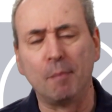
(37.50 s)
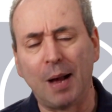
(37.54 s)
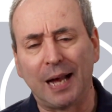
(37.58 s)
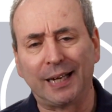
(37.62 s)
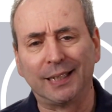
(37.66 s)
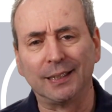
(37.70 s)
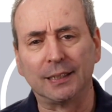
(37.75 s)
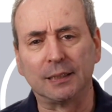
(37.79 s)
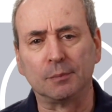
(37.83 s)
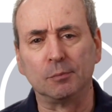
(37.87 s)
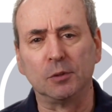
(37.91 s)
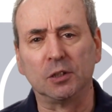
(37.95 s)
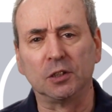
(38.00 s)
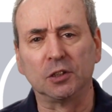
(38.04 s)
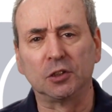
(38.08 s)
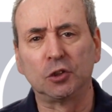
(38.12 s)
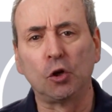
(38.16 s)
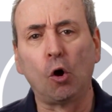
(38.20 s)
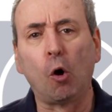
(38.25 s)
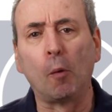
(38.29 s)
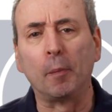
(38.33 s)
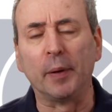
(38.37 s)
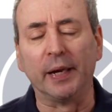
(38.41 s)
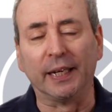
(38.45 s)
management
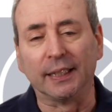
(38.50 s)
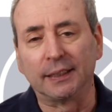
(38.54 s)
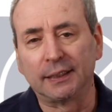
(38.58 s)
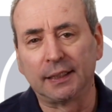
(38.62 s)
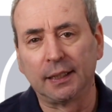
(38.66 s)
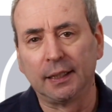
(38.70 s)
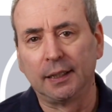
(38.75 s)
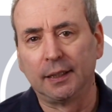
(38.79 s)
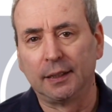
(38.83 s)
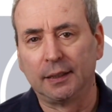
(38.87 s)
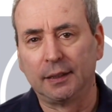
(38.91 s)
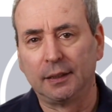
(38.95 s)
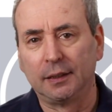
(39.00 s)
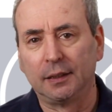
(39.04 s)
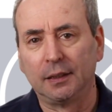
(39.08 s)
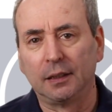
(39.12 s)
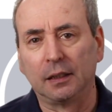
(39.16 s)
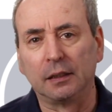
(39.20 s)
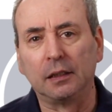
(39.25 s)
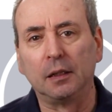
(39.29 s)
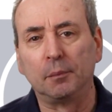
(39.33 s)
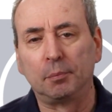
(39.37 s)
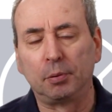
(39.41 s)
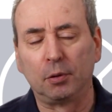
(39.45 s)
topics
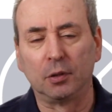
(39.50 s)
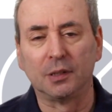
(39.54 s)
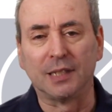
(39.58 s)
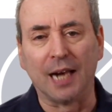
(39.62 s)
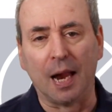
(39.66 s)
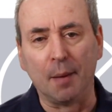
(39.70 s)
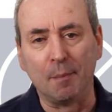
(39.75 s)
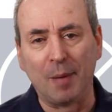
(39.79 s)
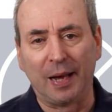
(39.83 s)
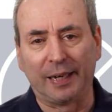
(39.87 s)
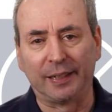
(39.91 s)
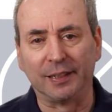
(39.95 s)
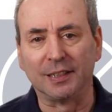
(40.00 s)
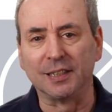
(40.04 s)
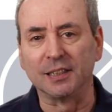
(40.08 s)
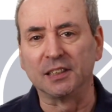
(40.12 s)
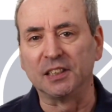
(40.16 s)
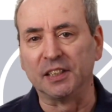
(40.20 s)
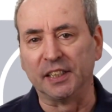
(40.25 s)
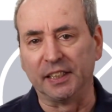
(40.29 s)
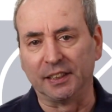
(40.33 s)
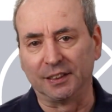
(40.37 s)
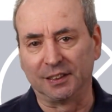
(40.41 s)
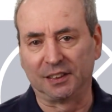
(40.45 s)
that project managers
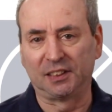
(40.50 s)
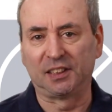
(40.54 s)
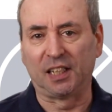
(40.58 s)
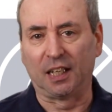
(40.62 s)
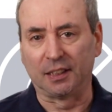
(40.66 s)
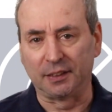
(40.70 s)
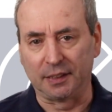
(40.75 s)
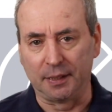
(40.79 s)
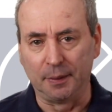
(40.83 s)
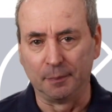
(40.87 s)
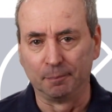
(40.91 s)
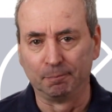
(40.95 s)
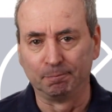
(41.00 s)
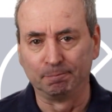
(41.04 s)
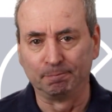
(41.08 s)
need to study?